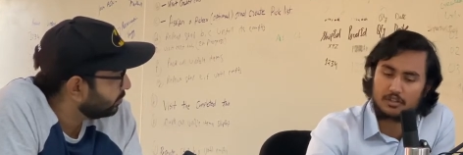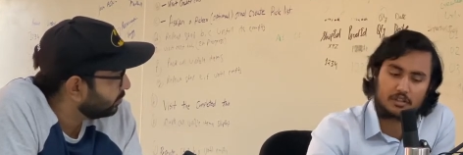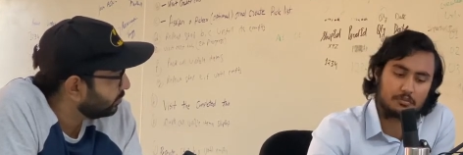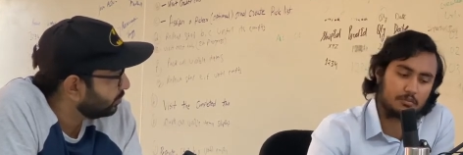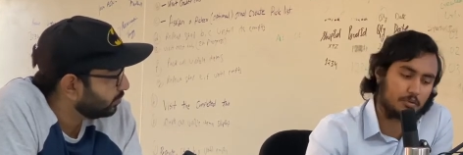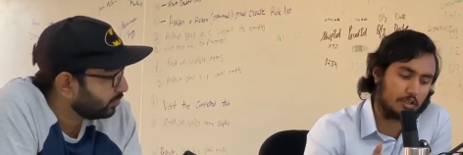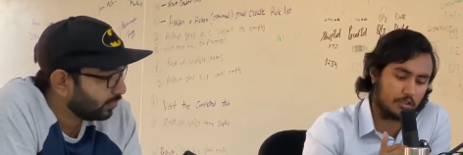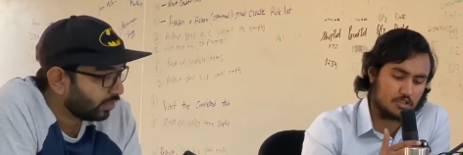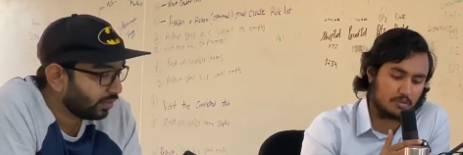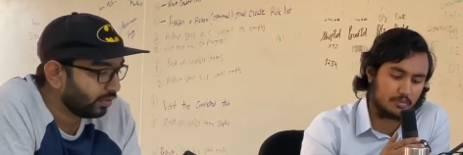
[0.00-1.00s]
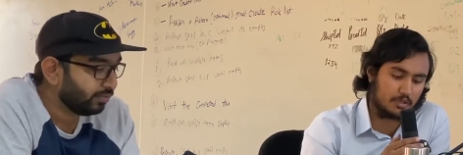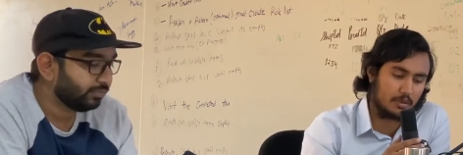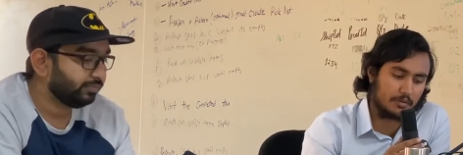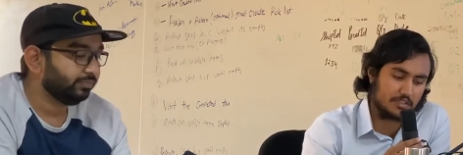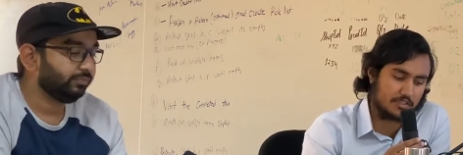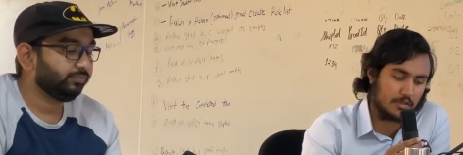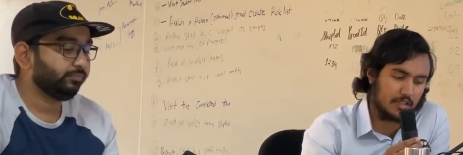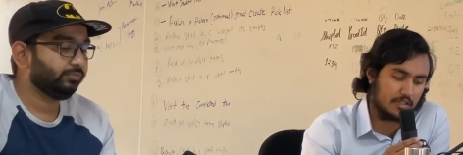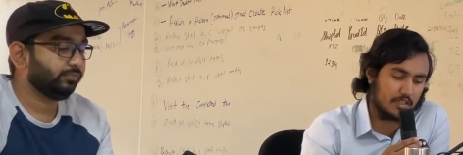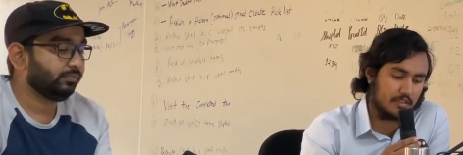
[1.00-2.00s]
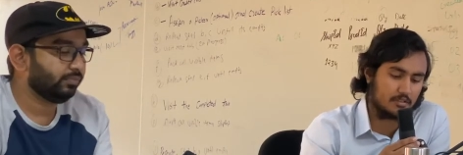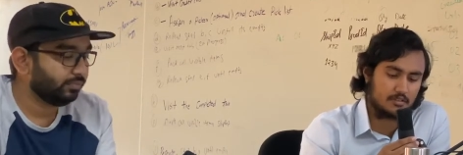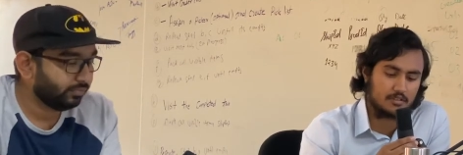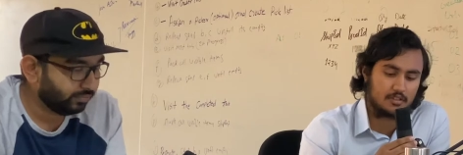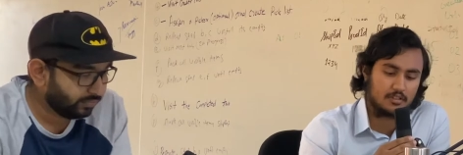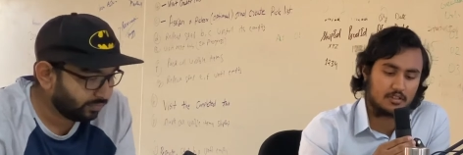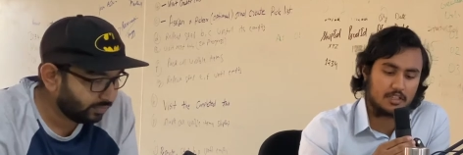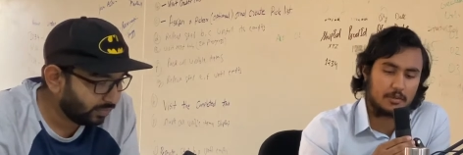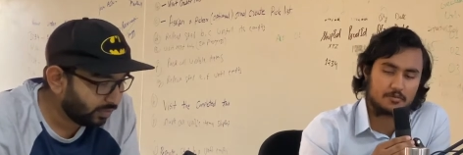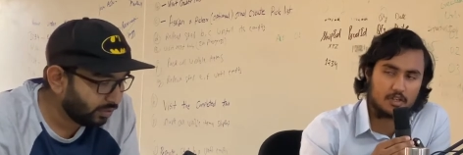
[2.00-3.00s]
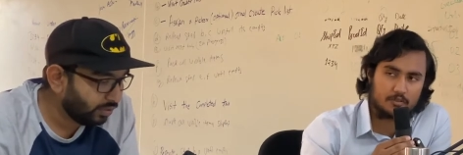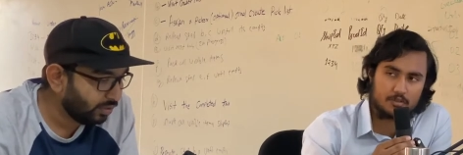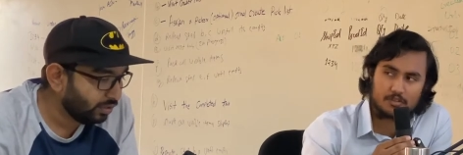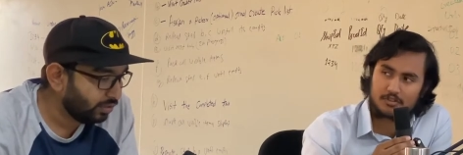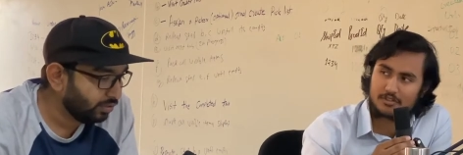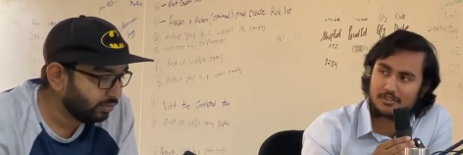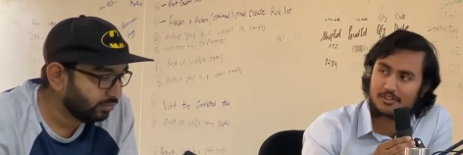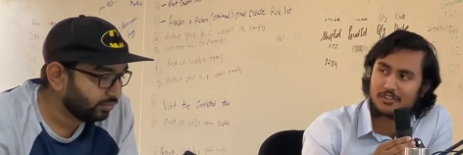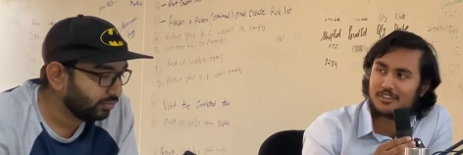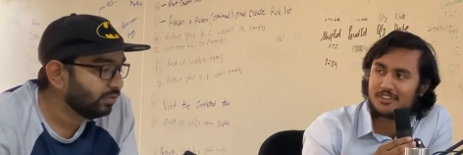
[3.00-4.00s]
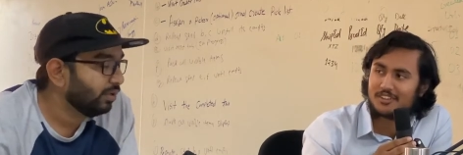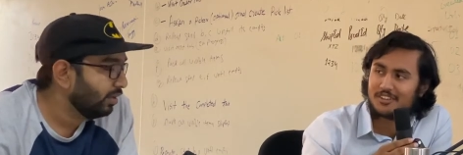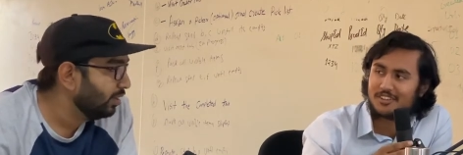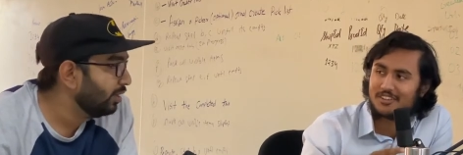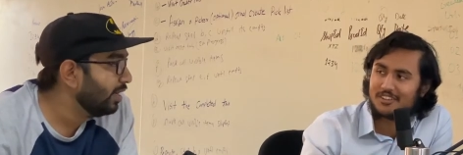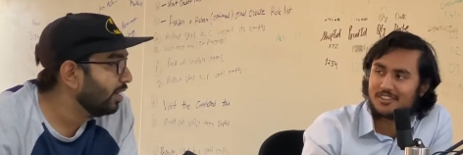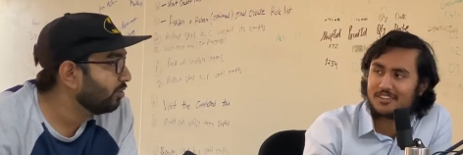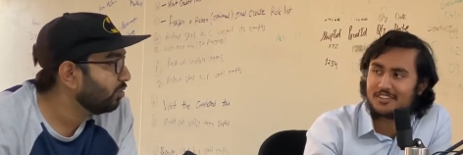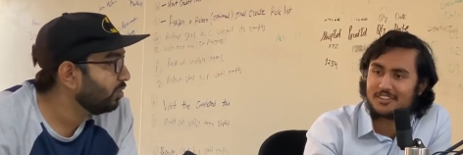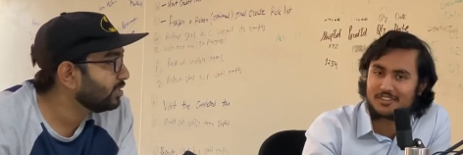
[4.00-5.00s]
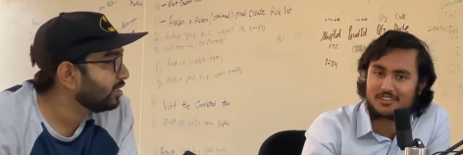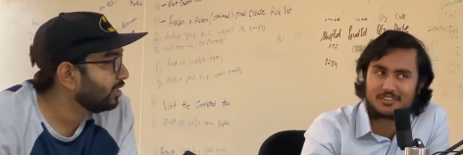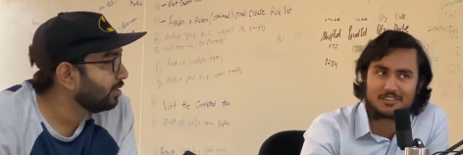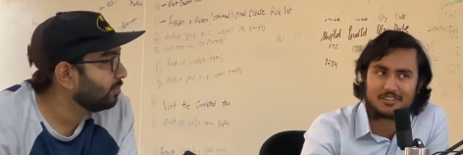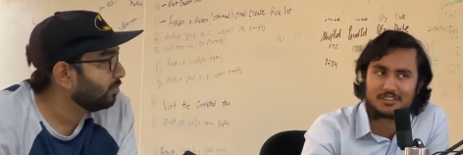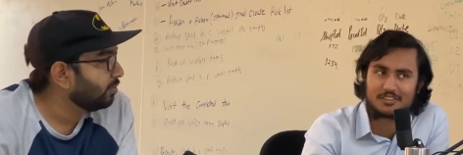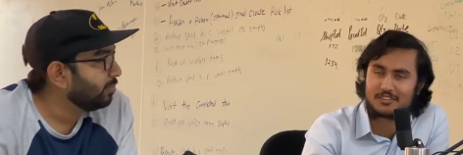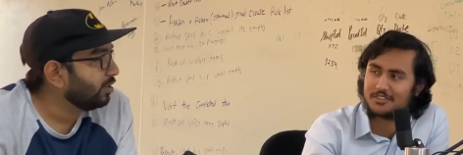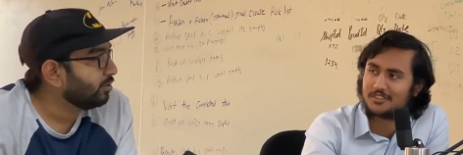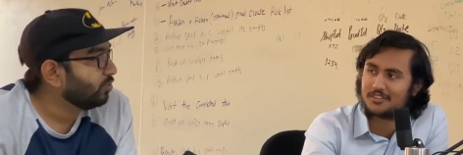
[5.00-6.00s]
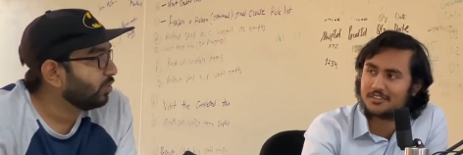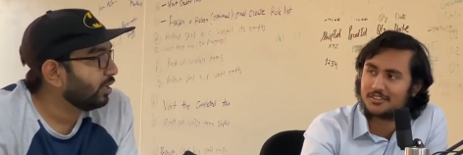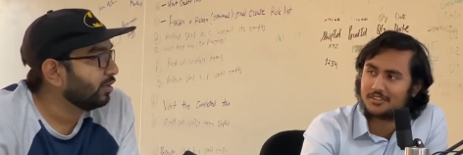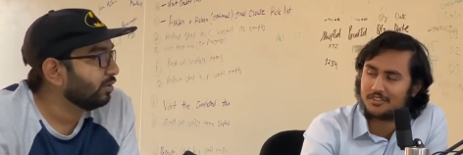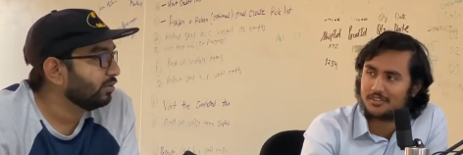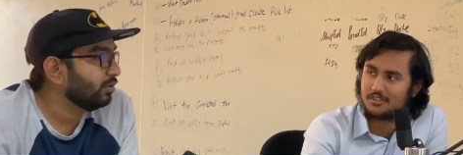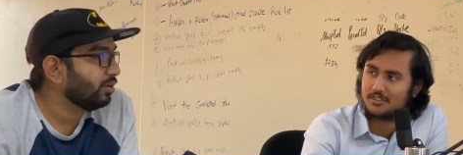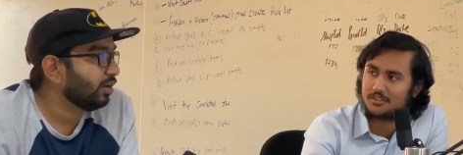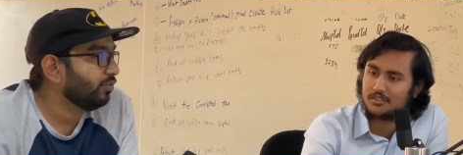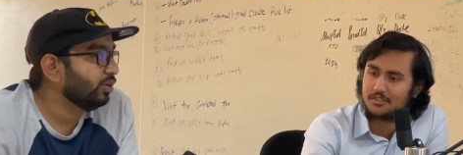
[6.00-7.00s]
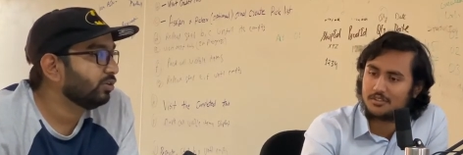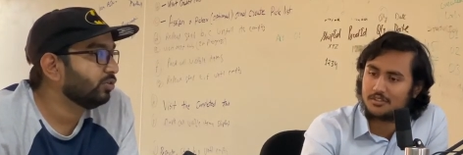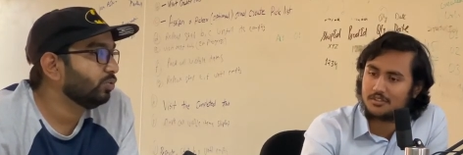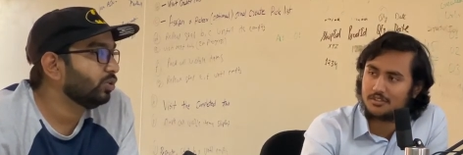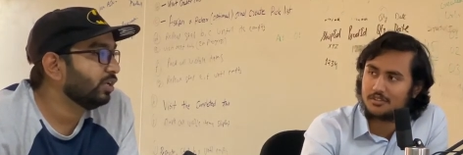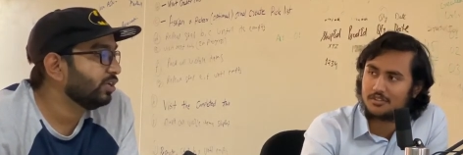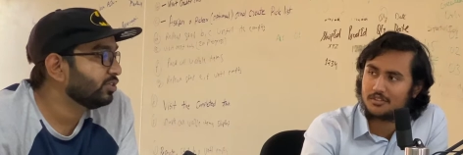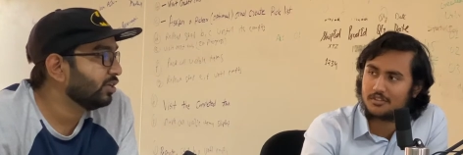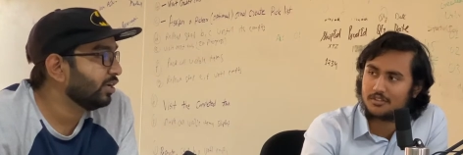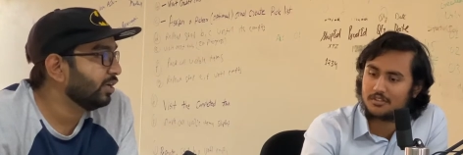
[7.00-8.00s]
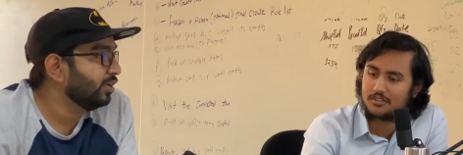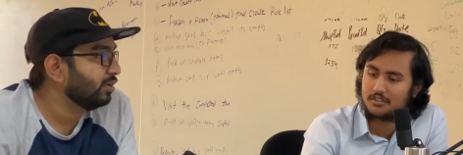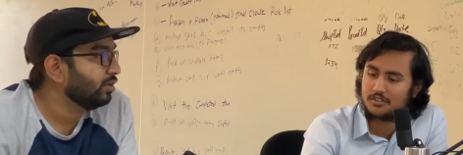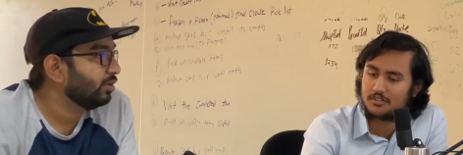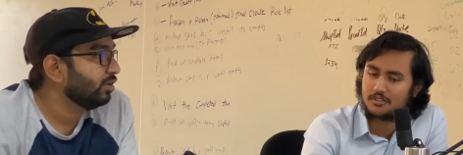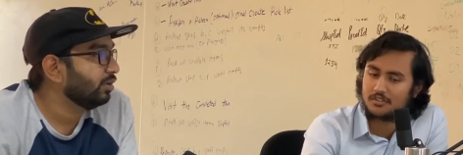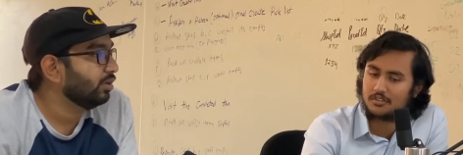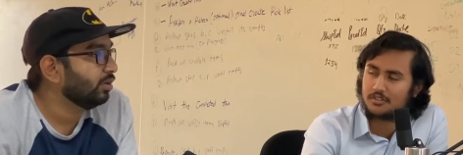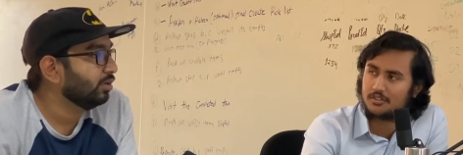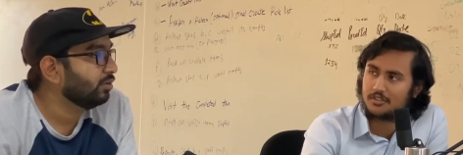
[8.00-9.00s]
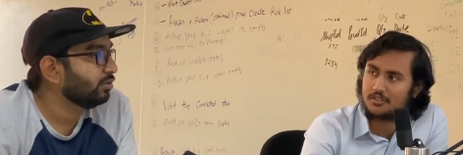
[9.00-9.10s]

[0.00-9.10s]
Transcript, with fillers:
Speaker 1: are when are you jumping around history like that? Time travel.
Speaker 2: Uh, yeah, Go is nothing but you can travel through the history uh,